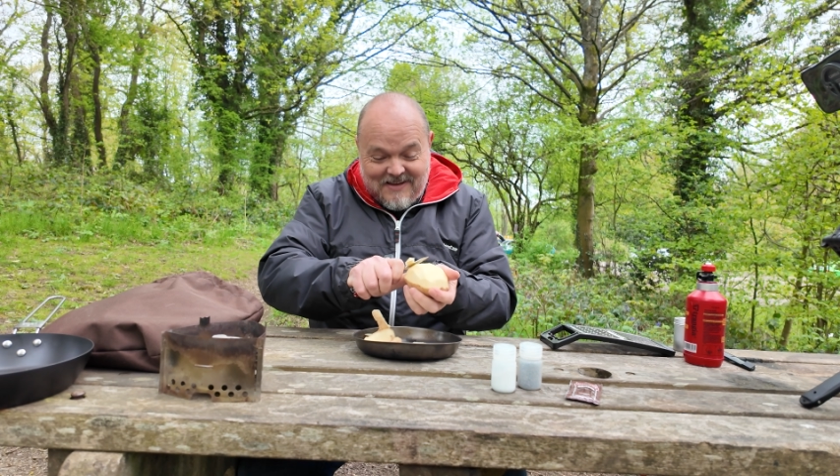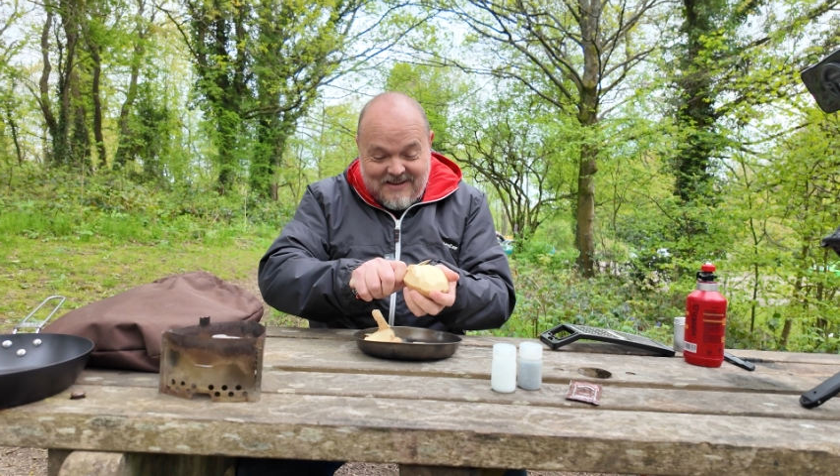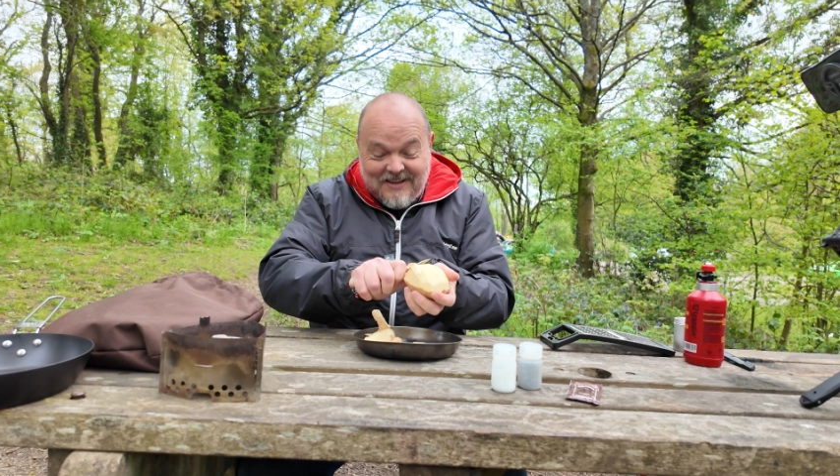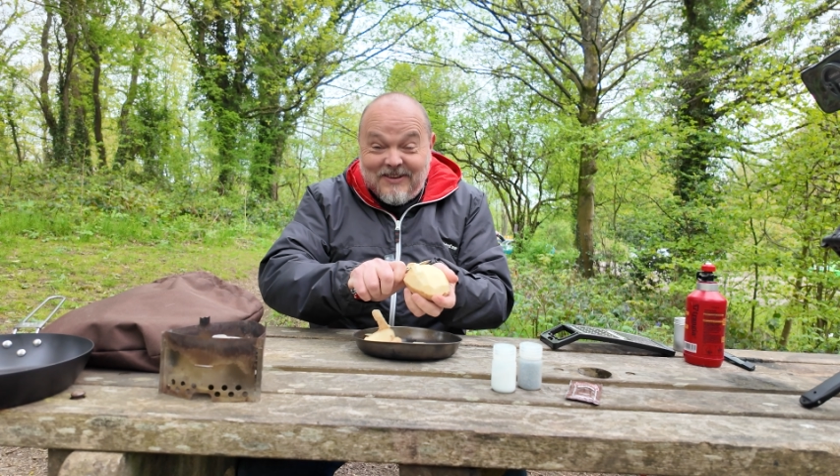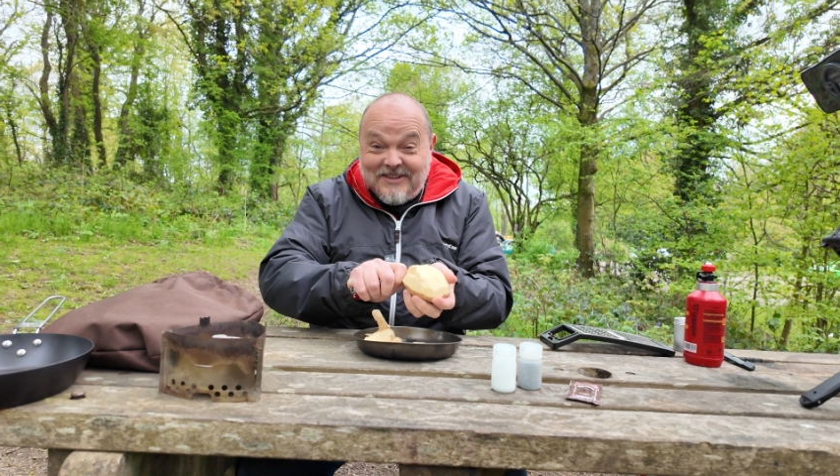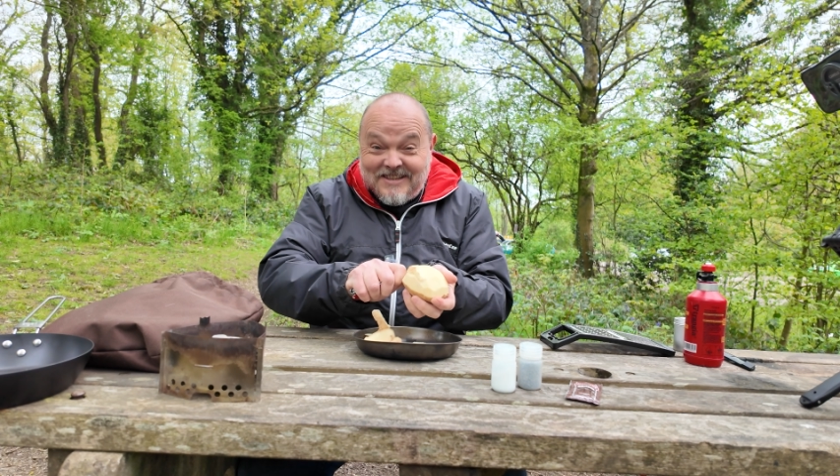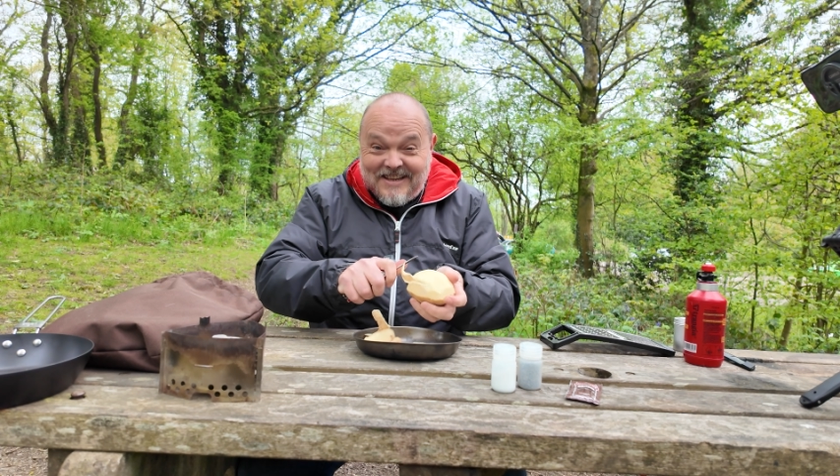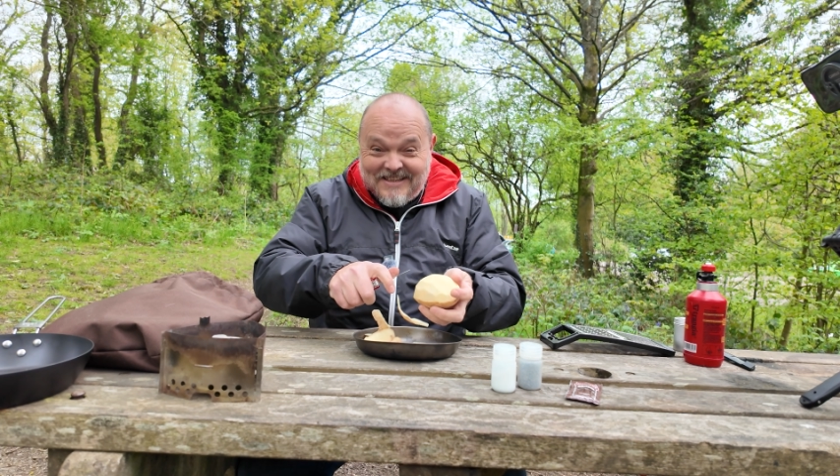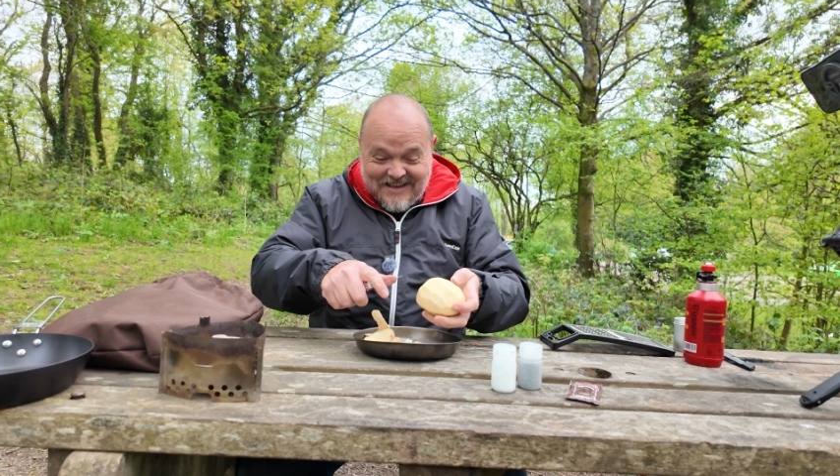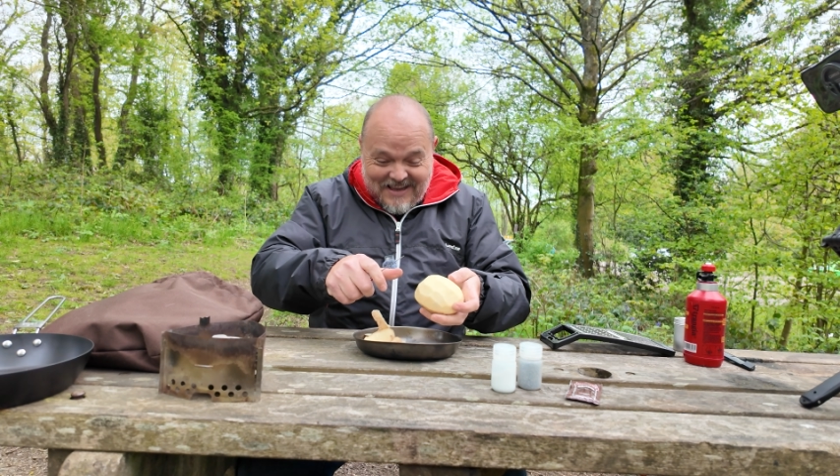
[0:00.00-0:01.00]
It looks
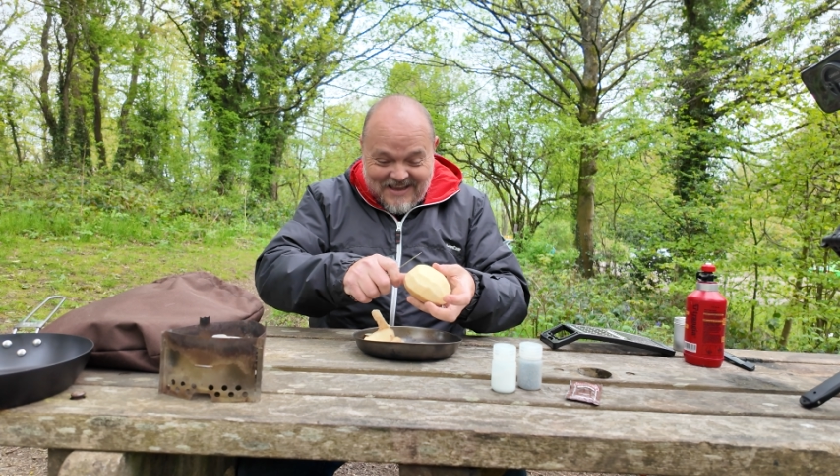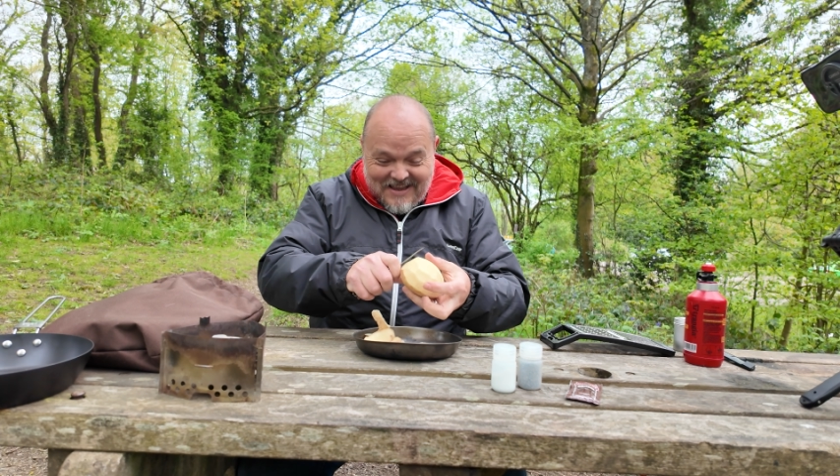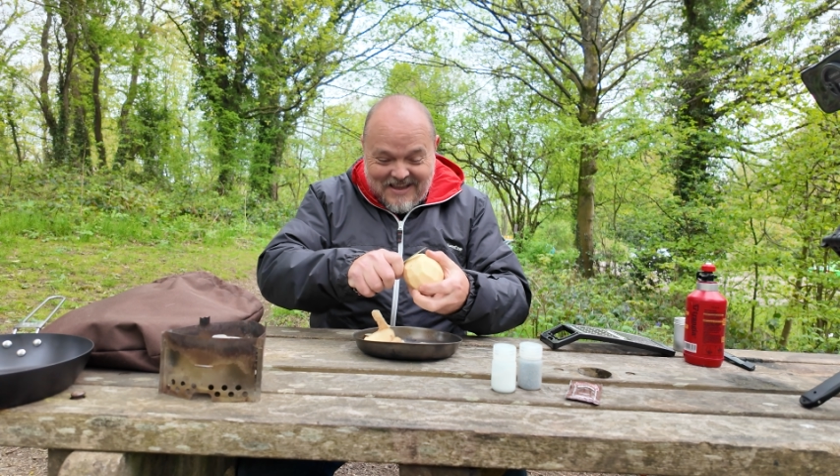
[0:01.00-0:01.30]
easy.